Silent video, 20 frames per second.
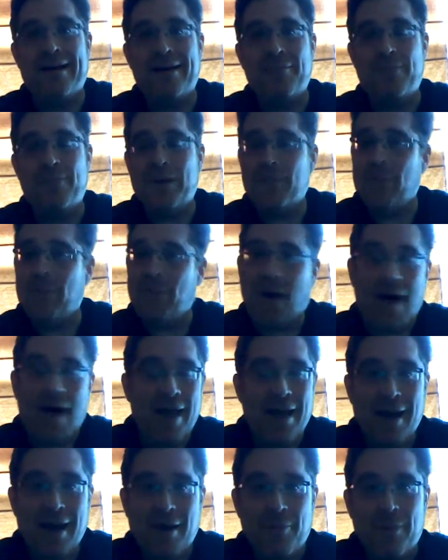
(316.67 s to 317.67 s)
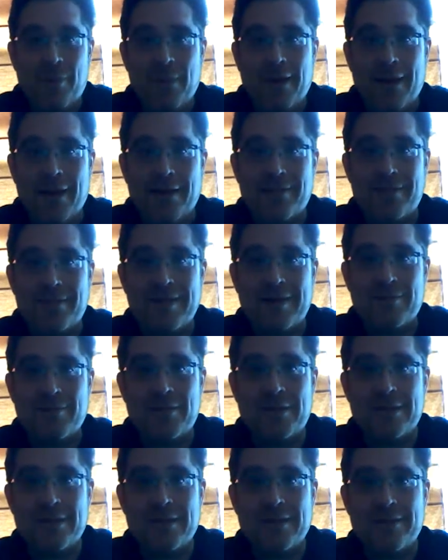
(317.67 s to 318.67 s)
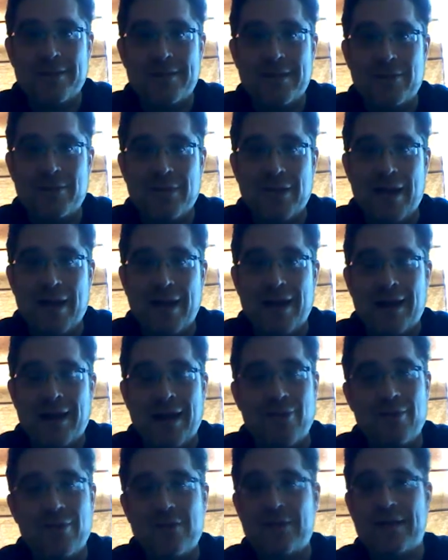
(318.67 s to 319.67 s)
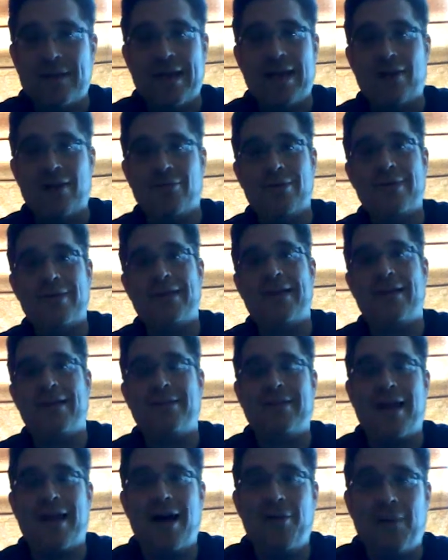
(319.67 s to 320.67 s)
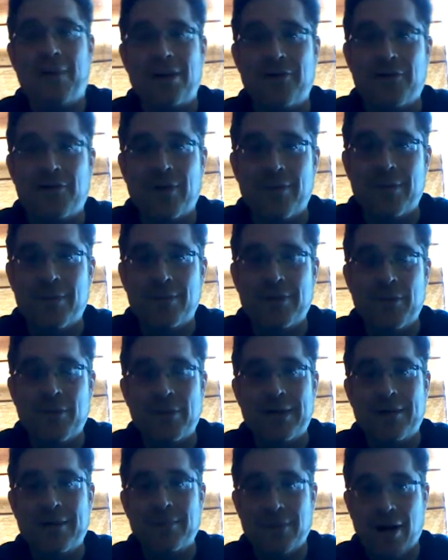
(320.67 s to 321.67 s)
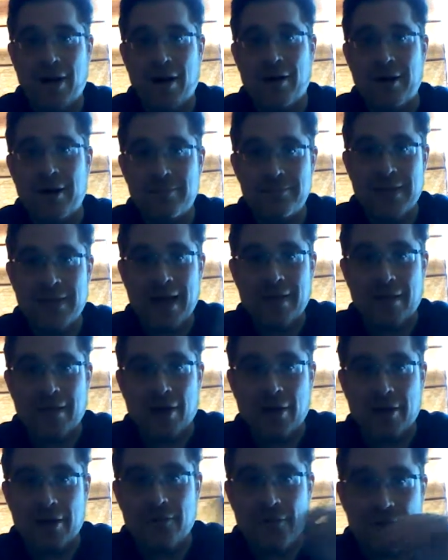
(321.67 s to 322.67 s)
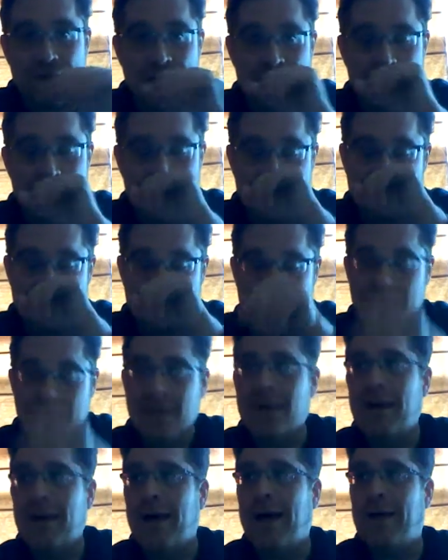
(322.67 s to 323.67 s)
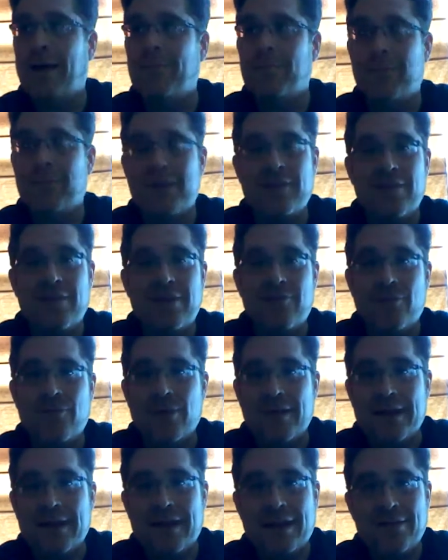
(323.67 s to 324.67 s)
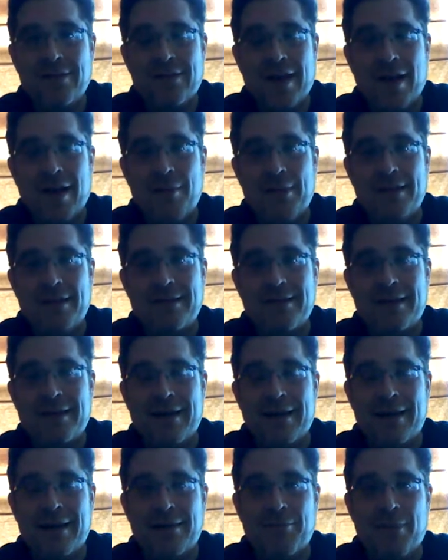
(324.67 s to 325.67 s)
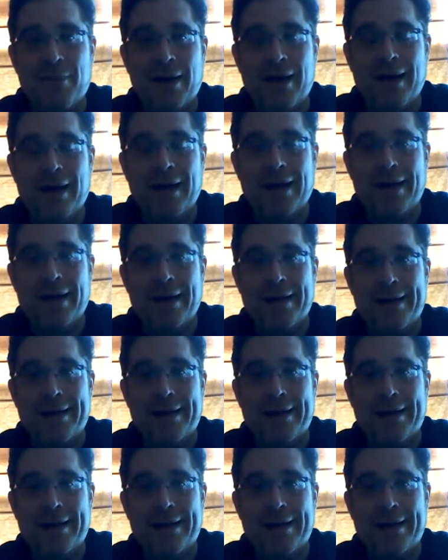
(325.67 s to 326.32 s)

People buy it up and seem to like it. I recently had a really nice comment from someone named Laura. Hi Laura, if you see this. Leave a really nice comment on my